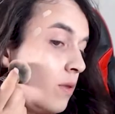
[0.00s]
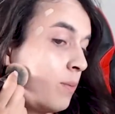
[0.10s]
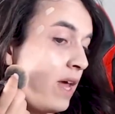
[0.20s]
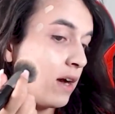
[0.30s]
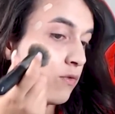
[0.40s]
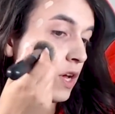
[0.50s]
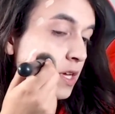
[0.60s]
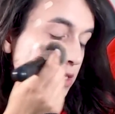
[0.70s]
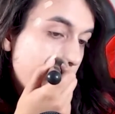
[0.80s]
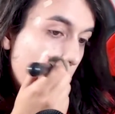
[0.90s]

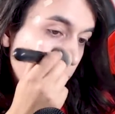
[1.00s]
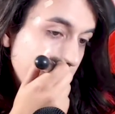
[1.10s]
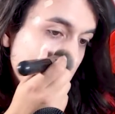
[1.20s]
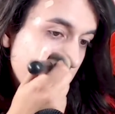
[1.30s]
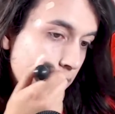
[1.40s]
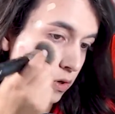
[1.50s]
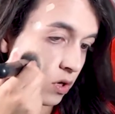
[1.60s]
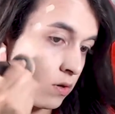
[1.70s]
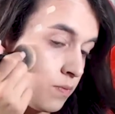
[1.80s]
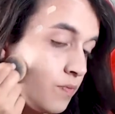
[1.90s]
Blackface, we don't know
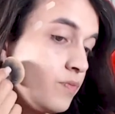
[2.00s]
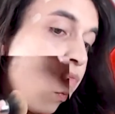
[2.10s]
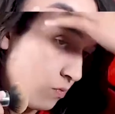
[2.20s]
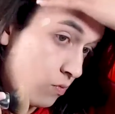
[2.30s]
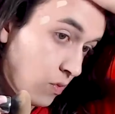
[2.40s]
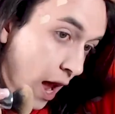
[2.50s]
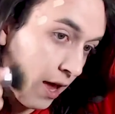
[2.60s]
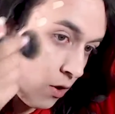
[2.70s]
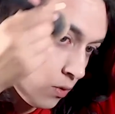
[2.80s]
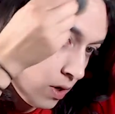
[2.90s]
her. I
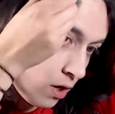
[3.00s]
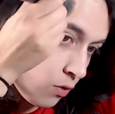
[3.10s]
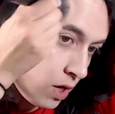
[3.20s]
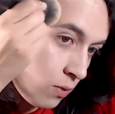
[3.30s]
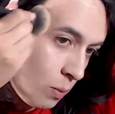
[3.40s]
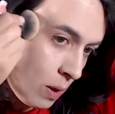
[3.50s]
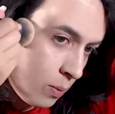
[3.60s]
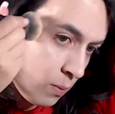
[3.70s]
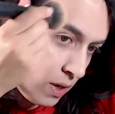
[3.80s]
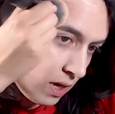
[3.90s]
don't agree with
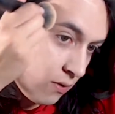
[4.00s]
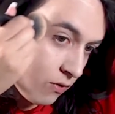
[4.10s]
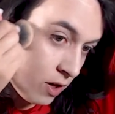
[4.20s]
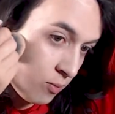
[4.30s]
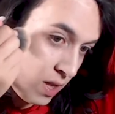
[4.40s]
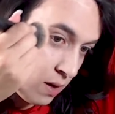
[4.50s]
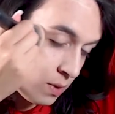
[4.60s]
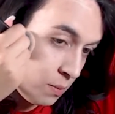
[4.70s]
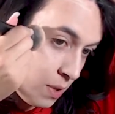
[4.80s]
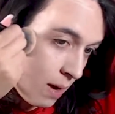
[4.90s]
people making fun of black
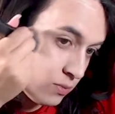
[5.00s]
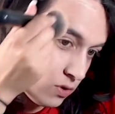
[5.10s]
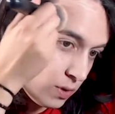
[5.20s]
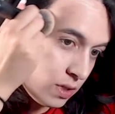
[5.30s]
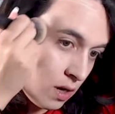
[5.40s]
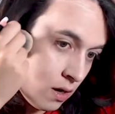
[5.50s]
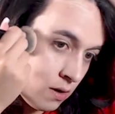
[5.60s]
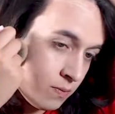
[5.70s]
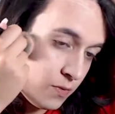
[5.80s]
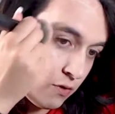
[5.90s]
people, absolutely not.
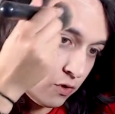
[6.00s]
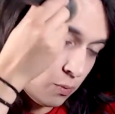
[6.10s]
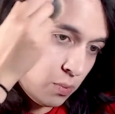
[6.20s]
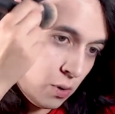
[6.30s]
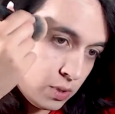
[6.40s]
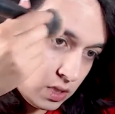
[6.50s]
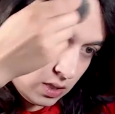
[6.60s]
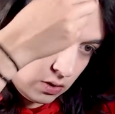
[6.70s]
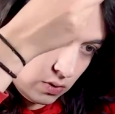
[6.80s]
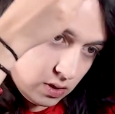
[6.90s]
If you're purposely
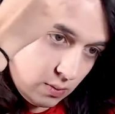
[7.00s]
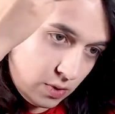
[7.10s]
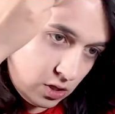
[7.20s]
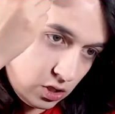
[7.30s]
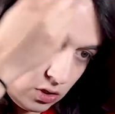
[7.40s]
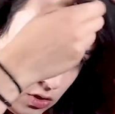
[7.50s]
doing something just